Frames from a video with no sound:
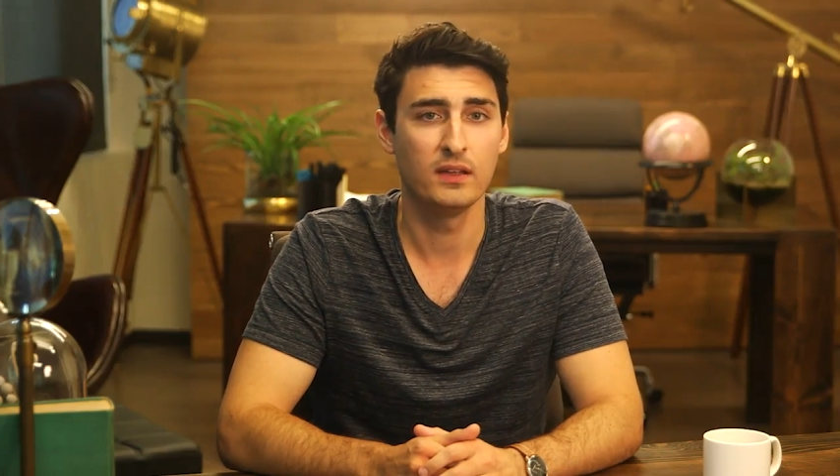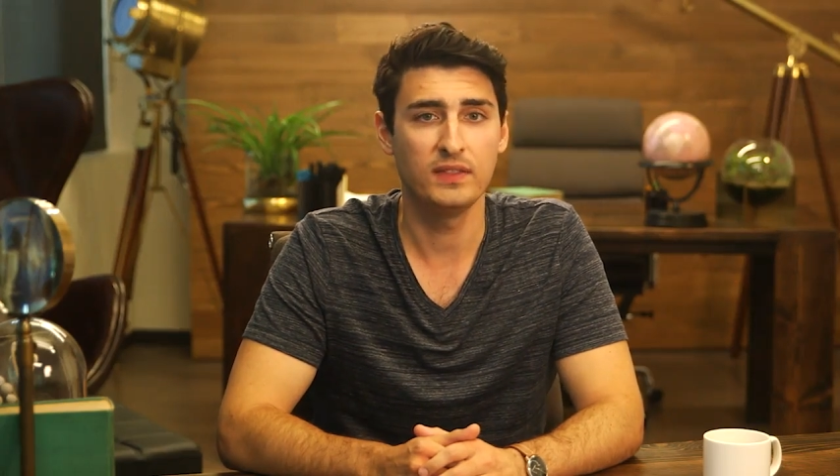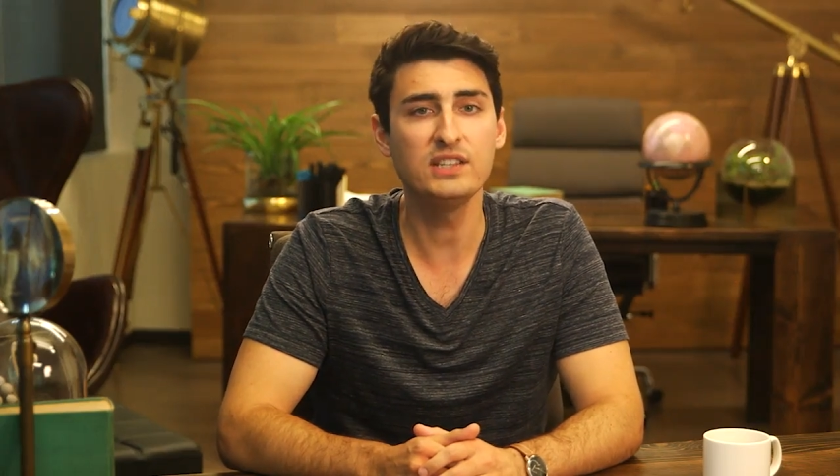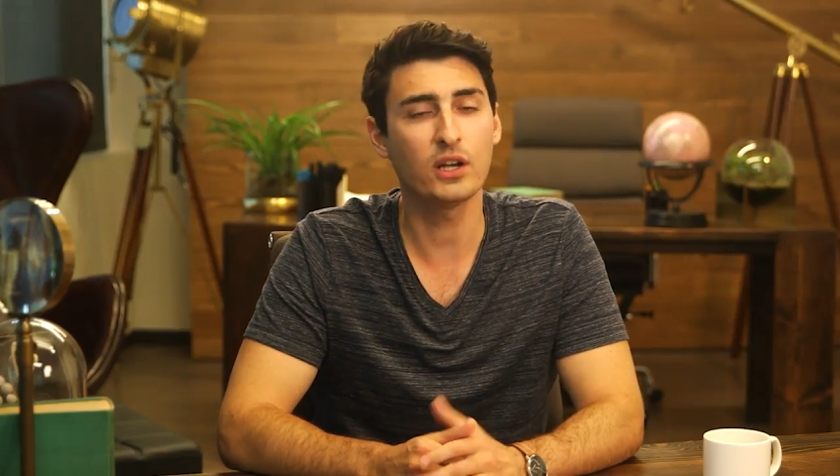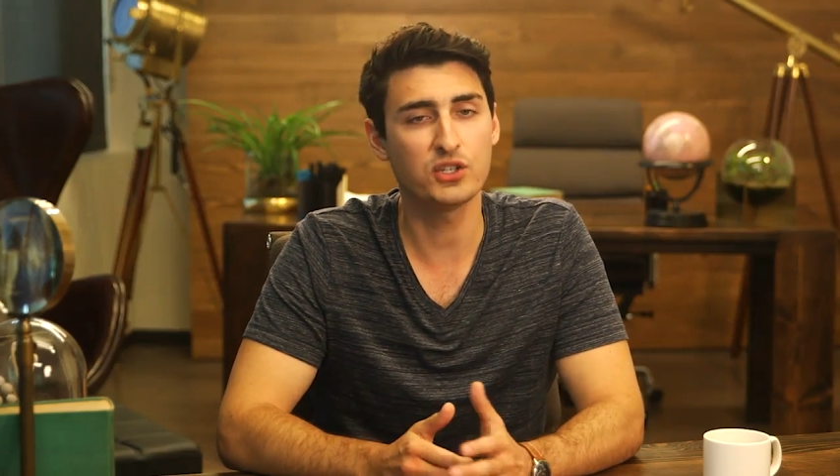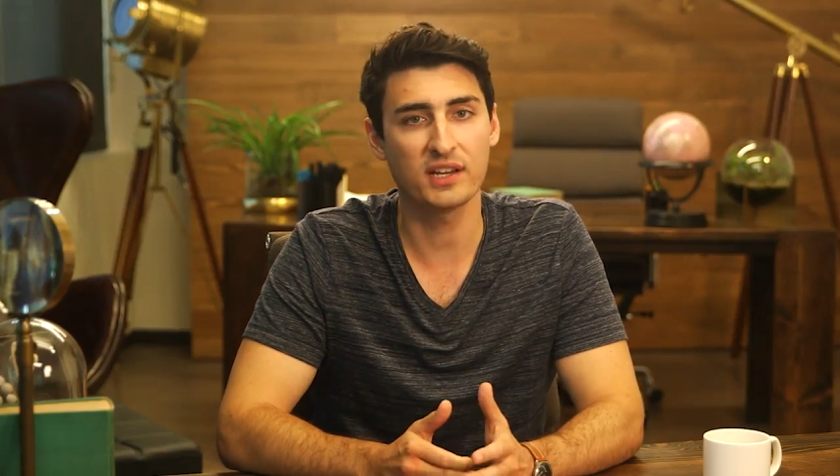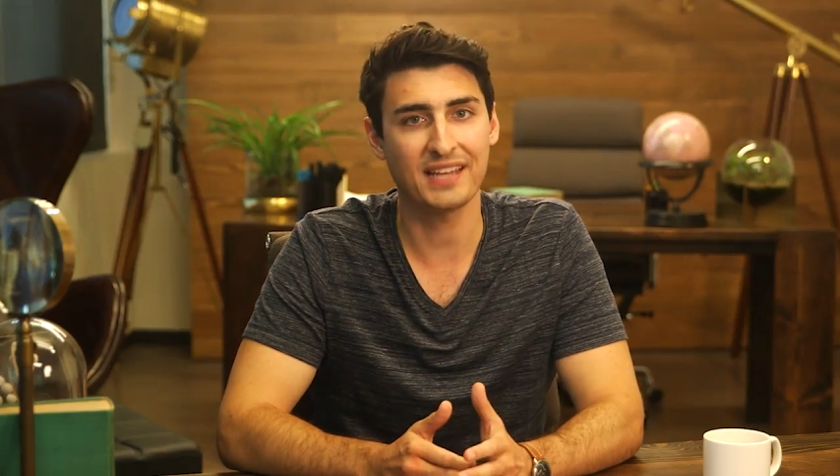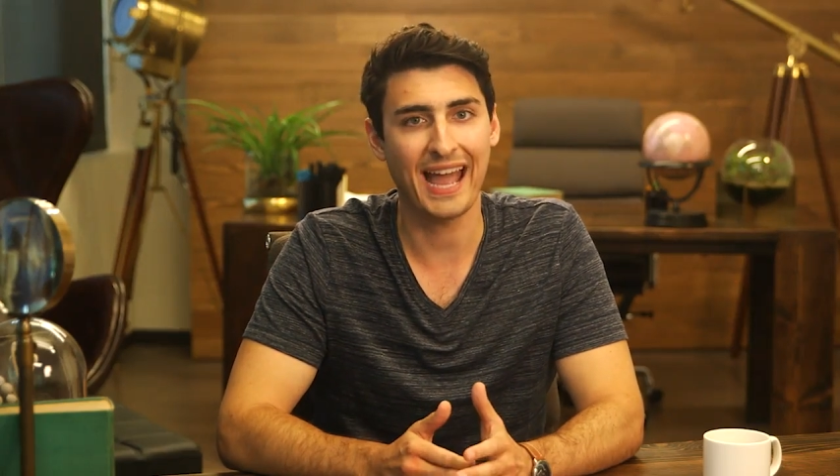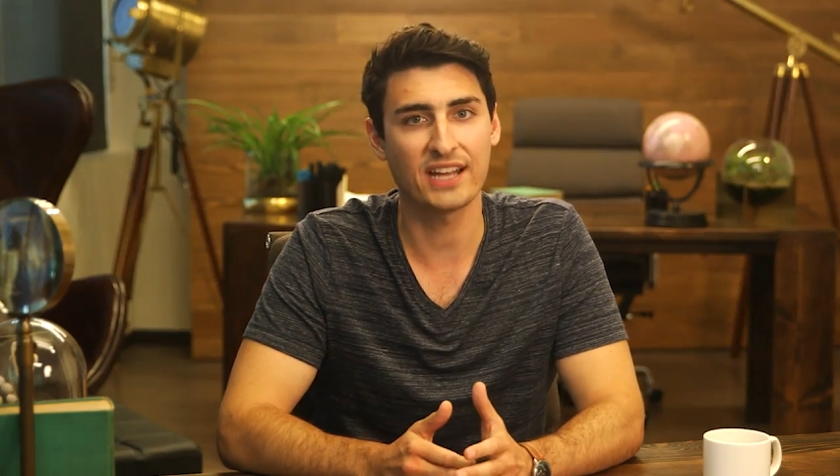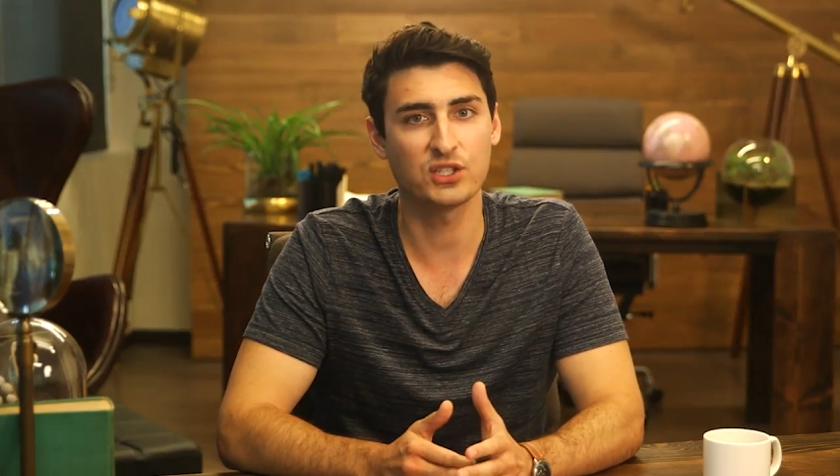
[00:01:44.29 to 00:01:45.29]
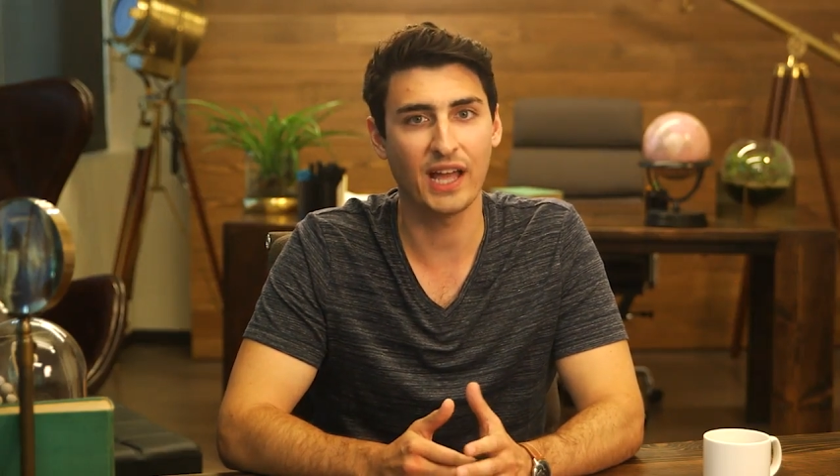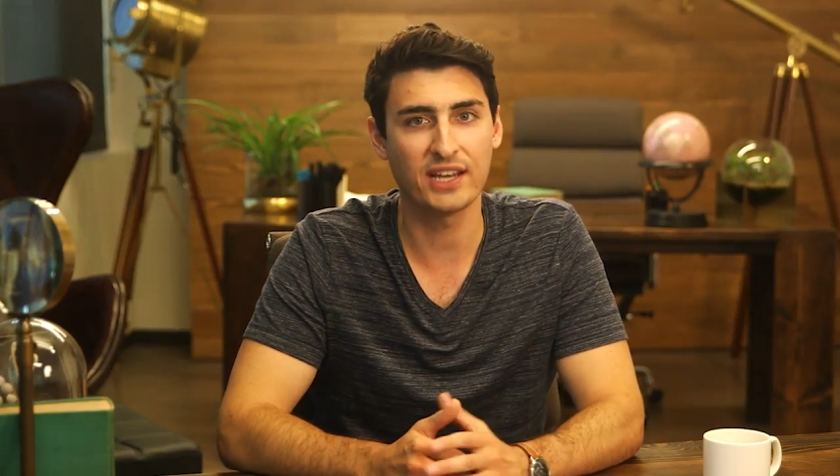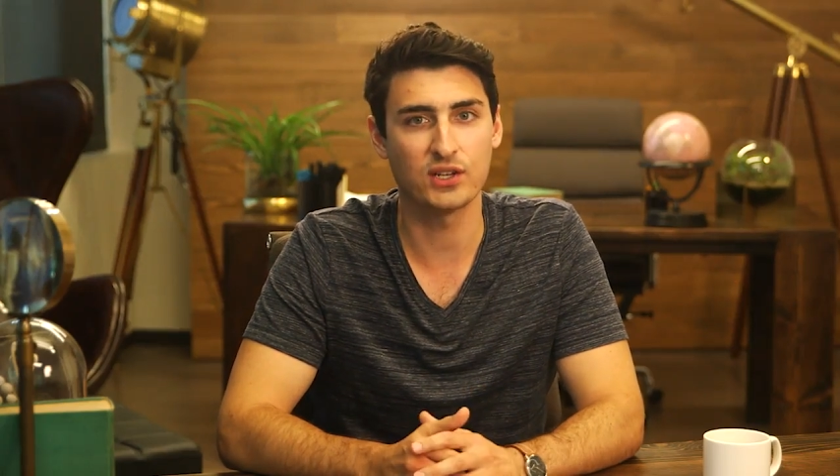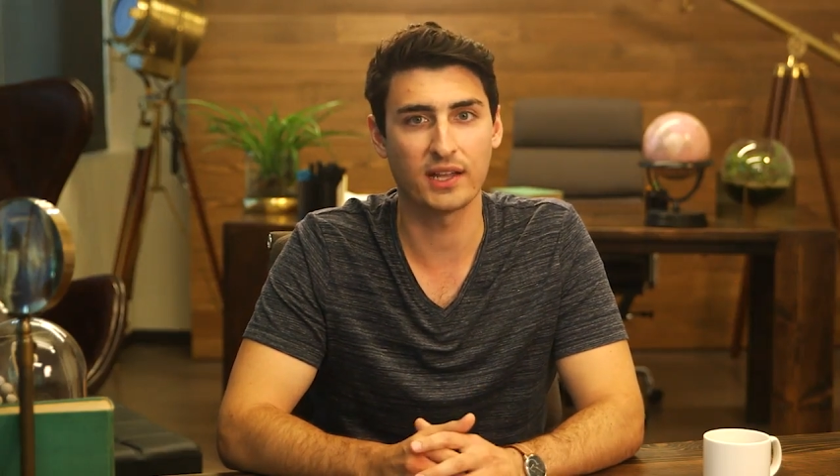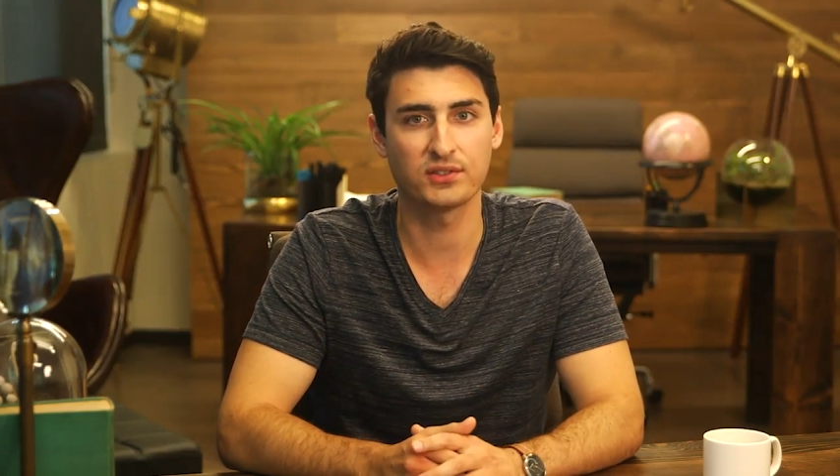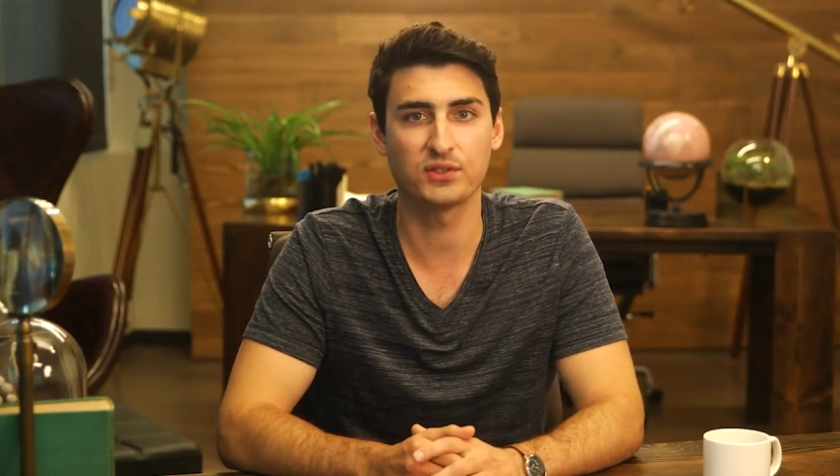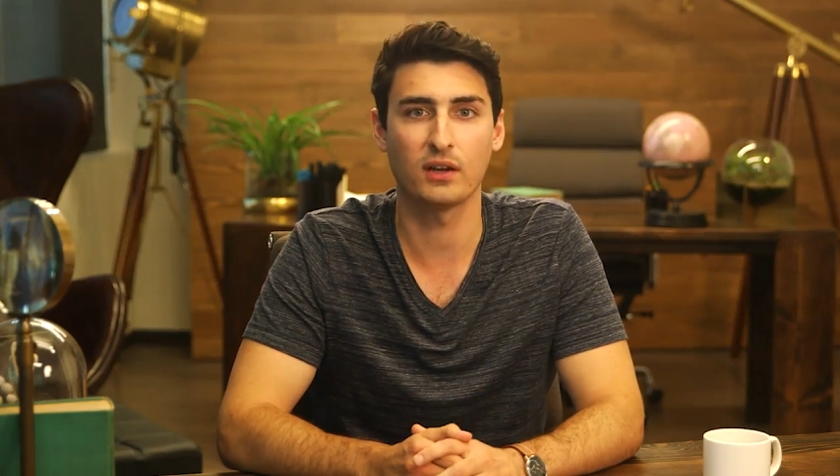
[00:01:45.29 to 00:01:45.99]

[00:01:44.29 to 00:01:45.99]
These are just hash digests